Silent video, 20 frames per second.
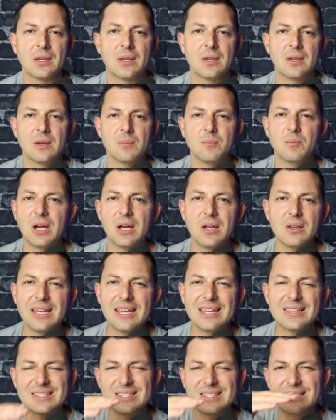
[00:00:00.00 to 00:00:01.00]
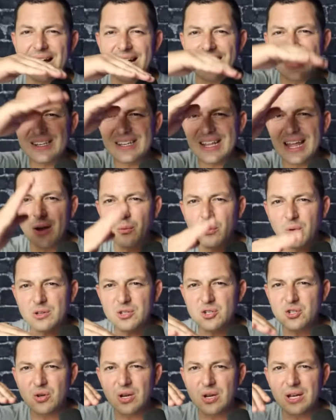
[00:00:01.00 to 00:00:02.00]
But it's not a downward
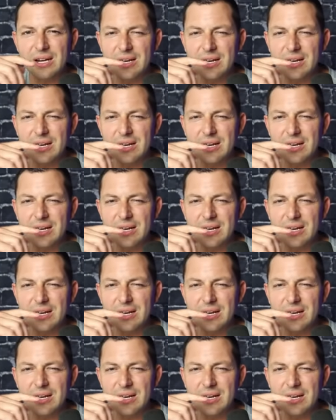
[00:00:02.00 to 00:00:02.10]
trend.